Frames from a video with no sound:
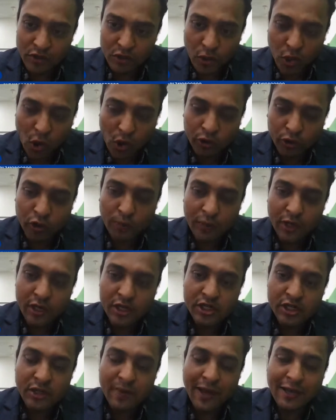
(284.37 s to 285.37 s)
so
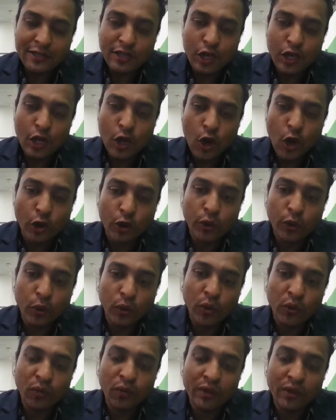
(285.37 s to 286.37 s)
entrepreneurship has a lot to
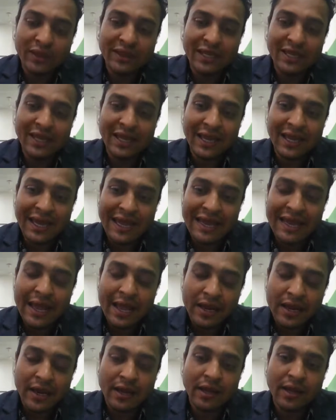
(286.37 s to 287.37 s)
do with the
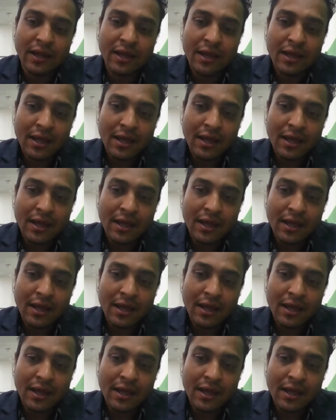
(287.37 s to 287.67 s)
inherent